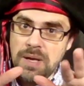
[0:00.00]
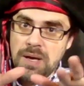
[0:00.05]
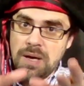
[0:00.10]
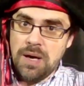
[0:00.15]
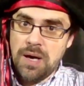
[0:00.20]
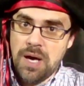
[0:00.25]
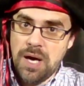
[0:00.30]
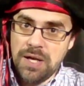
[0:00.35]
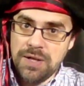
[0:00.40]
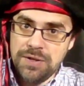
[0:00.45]

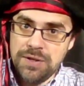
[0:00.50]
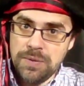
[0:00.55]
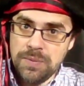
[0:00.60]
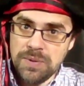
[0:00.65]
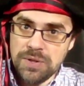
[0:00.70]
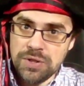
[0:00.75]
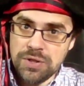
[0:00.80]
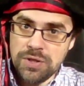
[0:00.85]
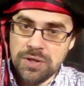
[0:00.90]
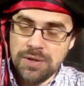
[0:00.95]
onto
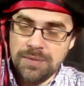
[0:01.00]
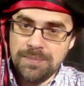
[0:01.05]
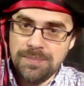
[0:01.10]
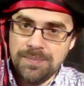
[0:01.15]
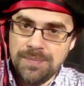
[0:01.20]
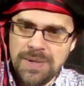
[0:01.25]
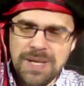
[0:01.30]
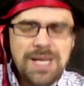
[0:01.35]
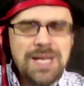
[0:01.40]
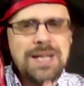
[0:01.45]
a shirt.
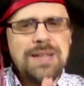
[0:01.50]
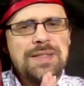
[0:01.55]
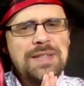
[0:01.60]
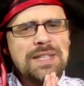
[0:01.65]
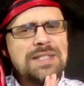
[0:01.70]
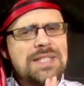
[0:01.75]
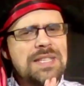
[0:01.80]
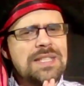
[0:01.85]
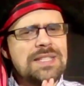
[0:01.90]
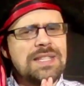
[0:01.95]

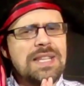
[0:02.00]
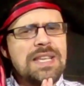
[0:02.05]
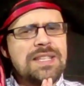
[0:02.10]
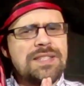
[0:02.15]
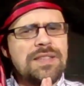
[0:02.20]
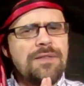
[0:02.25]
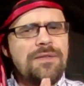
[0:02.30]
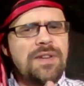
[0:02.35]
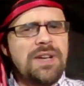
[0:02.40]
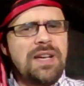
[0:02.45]
This is
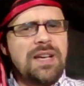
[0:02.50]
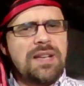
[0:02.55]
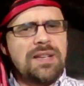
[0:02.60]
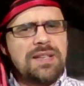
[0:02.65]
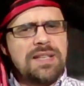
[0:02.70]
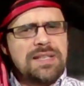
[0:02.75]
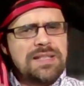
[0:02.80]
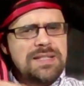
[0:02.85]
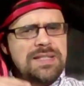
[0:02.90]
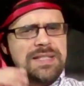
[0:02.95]
less of a
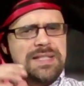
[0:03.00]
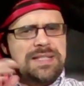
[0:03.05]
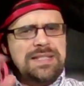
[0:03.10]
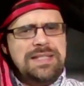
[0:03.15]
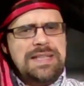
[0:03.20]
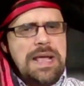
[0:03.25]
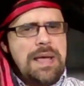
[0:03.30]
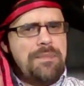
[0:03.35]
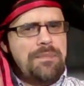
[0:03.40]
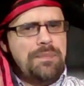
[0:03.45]

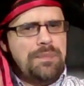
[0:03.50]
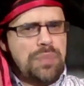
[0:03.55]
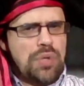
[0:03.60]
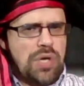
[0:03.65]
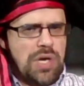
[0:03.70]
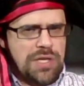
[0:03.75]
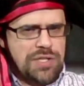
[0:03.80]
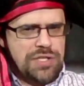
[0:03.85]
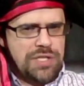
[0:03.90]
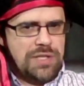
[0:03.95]
STEM
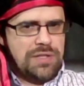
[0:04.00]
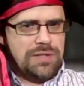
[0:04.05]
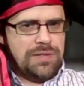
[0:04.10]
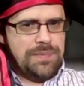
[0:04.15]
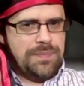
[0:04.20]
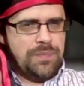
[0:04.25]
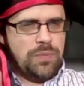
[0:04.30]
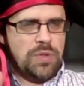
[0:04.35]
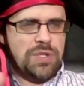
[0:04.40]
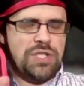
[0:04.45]
project,
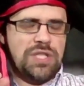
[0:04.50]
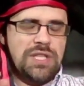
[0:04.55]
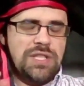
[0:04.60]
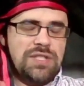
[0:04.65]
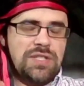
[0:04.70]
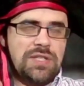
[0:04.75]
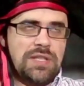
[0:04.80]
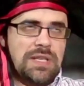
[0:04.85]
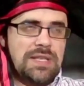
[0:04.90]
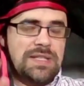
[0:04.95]
which
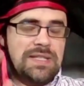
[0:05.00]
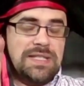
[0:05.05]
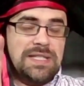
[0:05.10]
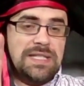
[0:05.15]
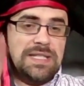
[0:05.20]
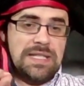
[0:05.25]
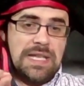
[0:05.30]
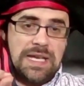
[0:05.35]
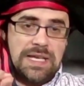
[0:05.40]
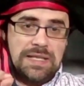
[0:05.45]
is
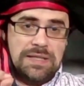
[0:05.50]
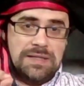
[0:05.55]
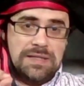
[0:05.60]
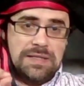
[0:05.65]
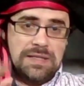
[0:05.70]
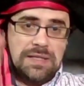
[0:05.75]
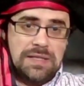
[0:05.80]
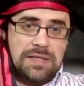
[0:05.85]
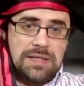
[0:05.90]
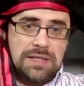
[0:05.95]

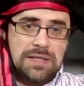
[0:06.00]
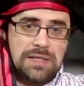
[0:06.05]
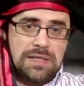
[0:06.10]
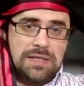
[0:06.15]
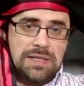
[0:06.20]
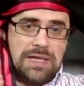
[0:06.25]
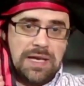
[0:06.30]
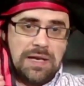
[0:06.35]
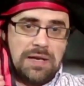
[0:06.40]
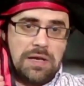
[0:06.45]
science,
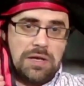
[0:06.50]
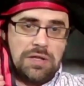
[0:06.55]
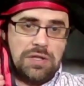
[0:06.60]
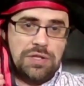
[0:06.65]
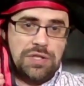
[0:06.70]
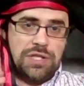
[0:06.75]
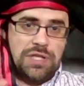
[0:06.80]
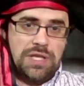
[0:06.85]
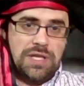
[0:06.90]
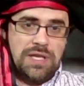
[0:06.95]

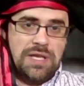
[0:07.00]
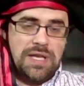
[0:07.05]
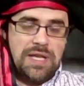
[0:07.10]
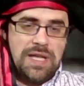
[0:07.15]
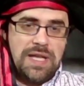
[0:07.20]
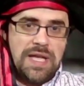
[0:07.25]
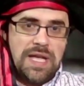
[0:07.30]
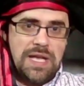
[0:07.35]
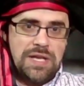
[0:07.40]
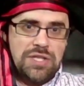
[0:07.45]
technology,
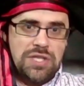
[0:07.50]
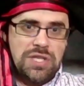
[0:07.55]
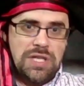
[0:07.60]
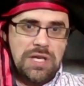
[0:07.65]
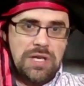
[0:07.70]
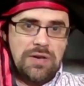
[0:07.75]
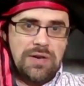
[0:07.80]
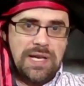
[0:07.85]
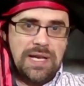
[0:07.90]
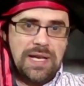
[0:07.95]

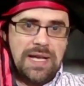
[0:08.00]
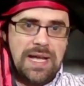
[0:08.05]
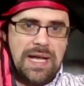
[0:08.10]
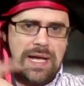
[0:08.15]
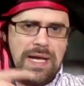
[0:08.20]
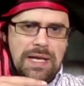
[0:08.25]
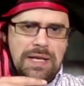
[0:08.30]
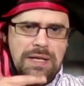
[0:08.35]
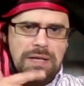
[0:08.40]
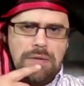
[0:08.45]
engineering,
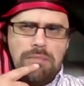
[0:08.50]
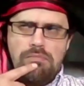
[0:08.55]
and